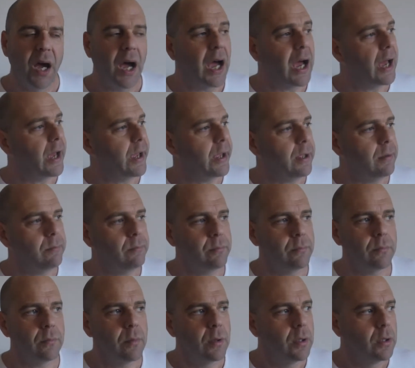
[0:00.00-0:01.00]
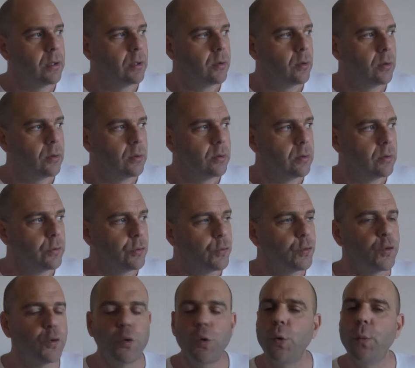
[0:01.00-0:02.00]
I'm
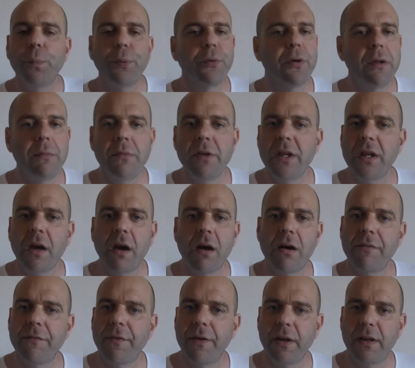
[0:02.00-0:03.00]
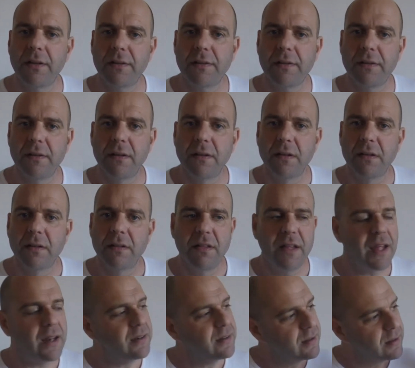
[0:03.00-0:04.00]
supremely confident
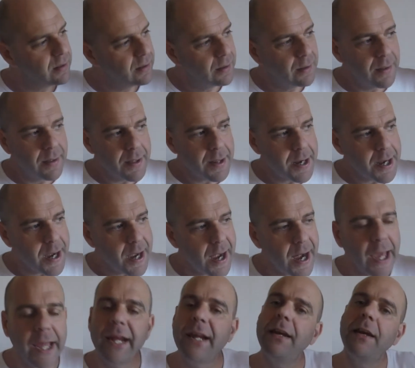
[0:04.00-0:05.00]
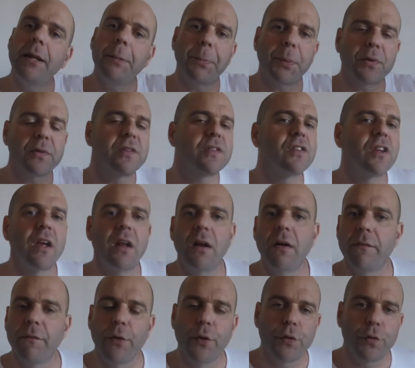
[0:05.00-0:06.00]
that 90%
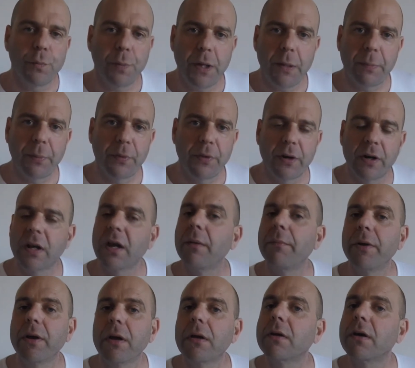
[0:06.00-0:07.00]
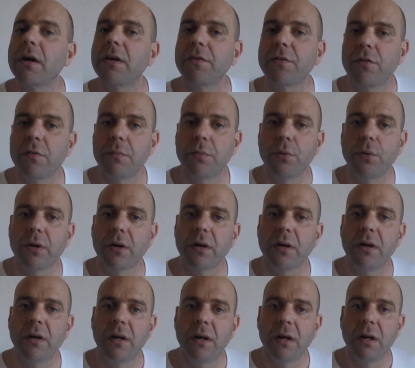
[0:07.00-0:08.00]
of those people that are coming across the border
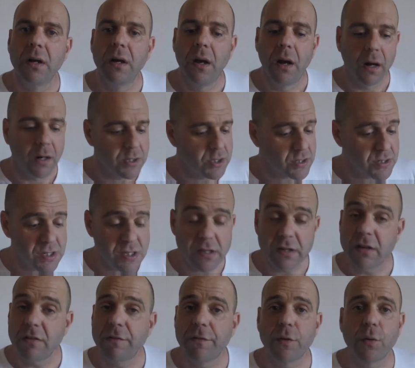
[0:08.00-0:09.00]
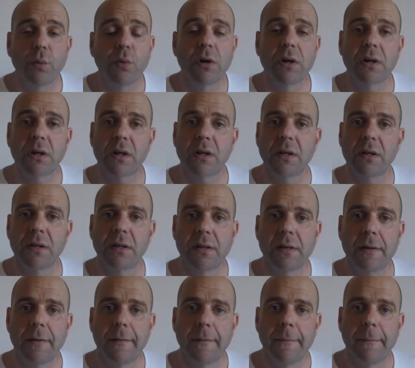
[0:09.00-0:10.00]
are just looking for work.
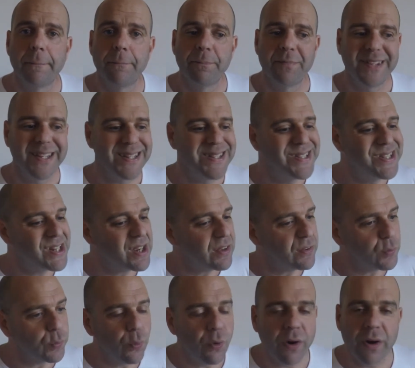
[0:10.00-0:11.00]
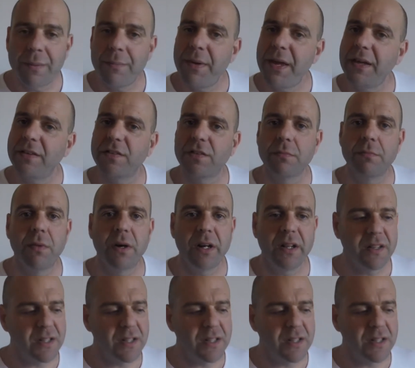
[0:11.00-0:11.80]
They just want to make some money.